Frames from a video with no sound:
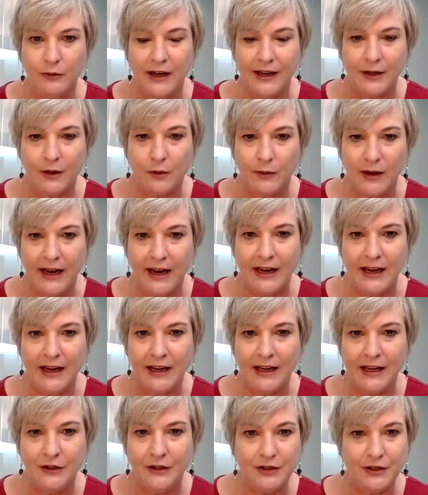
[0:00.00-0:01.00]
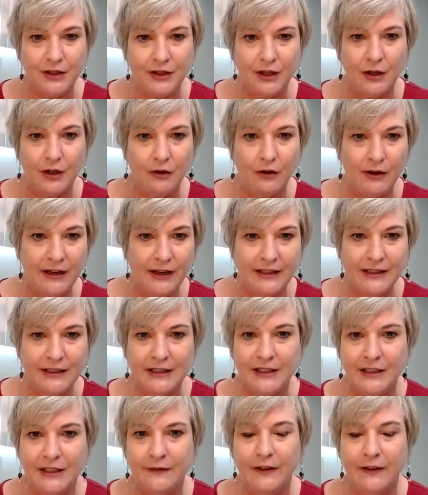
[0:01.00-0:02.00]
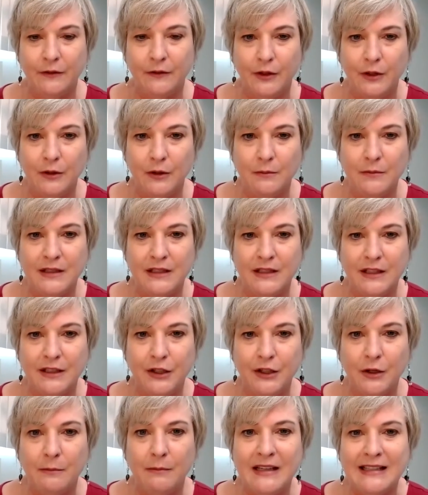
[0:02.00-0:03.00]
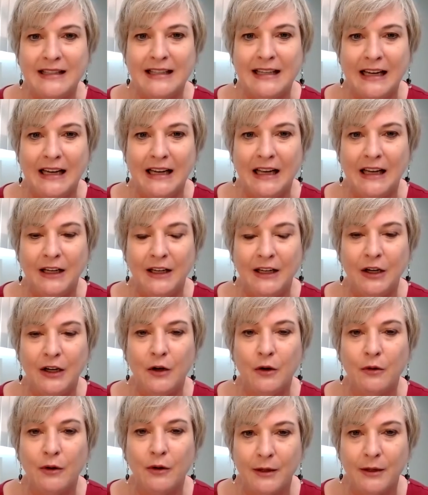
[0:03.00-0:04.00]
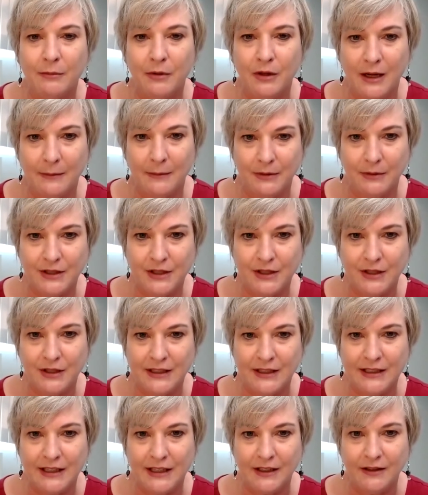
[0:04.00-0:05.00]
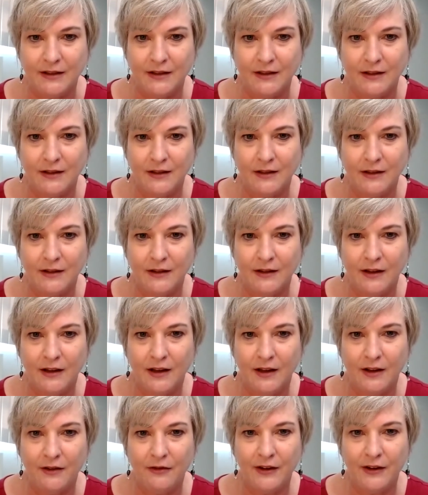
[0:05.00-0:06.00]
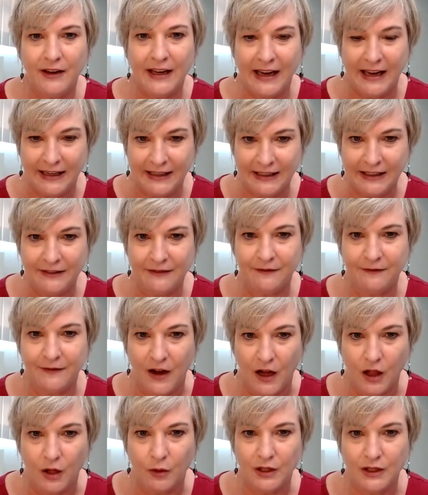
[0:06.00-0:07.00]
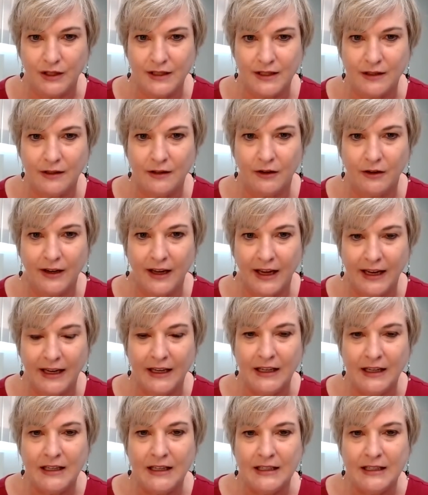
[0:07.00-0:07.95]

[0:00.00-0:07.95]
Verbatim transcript: right away and you start going into different rooms, you're missing an incredible opportunity of gaining followers, okay?